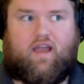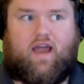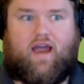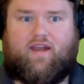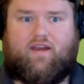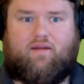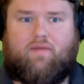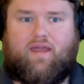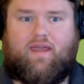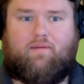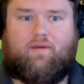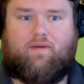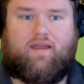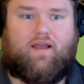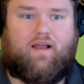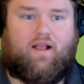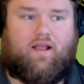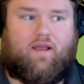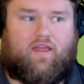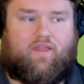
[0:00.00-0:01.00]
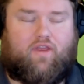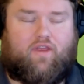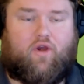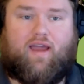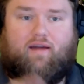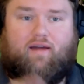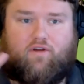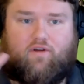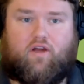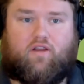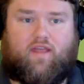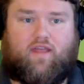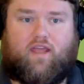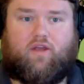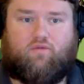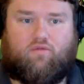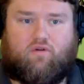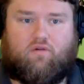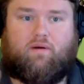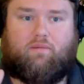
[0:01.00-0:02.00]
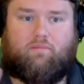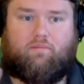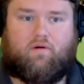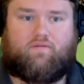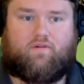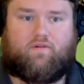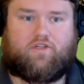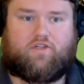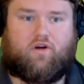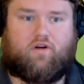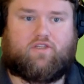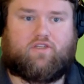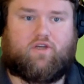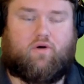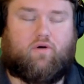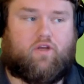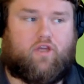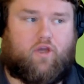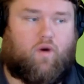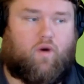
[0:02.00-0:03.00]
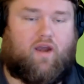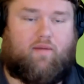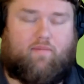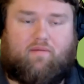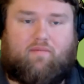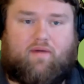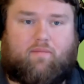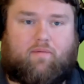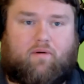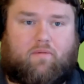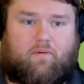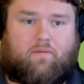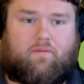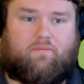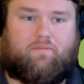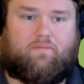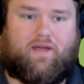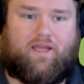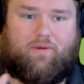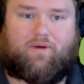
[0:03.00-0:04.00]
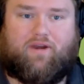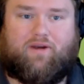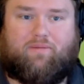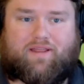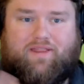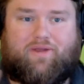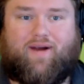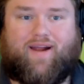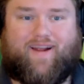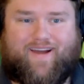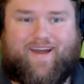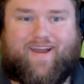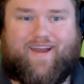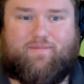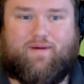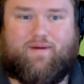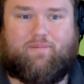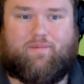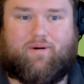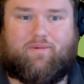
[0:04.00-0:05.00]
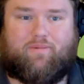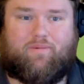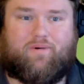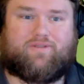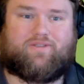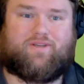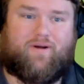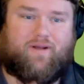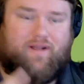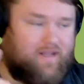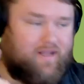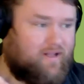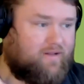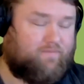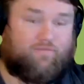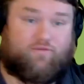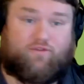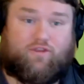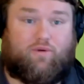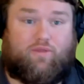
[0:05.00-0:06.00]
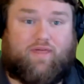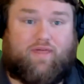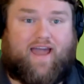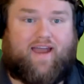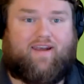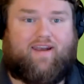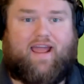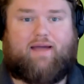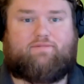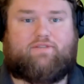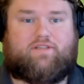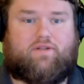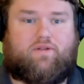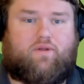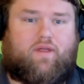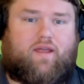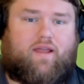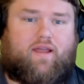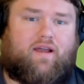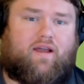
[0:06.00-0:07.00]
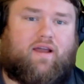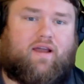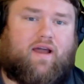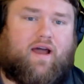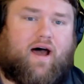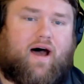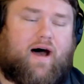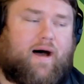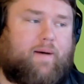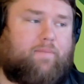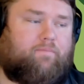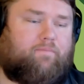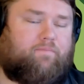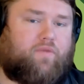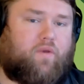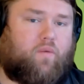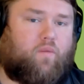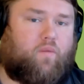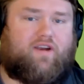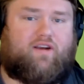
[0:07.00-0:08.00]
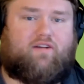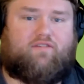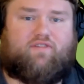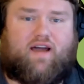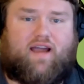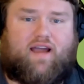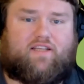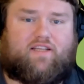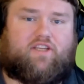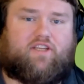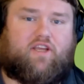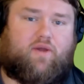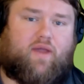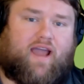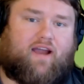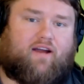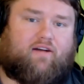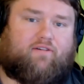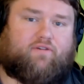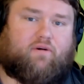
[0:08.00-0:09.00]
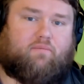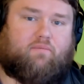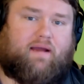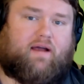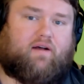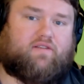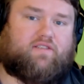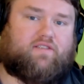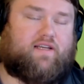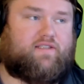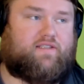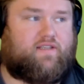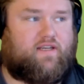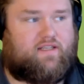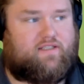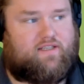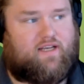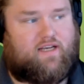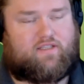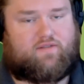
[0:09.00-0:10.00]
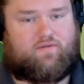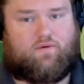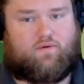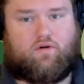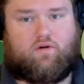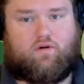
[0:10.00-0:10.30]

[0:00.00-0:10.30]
maybe, and then you have good that you remember for sure. So you want to be memorable, but you want to be the right kind of memorable. So do that absolutely. What advice do you have for balancing successful